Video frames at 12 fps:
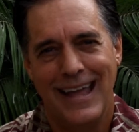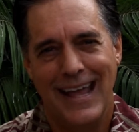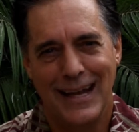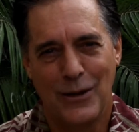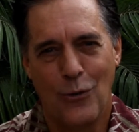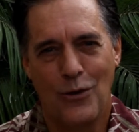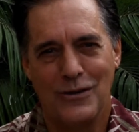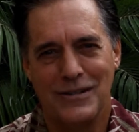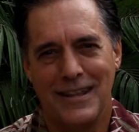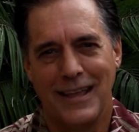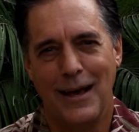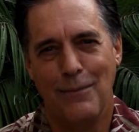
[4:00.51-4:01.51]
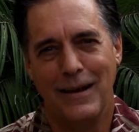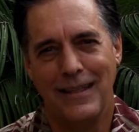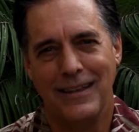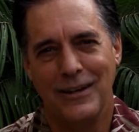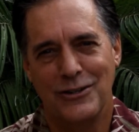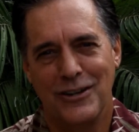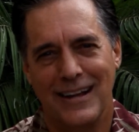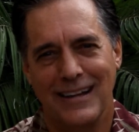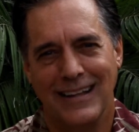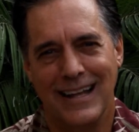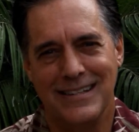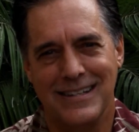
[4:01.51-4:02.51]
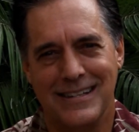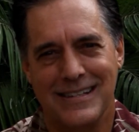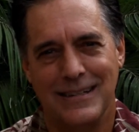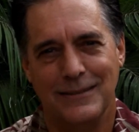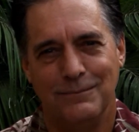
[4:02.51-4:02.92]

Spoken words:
headquarters of the company that you're trying to license.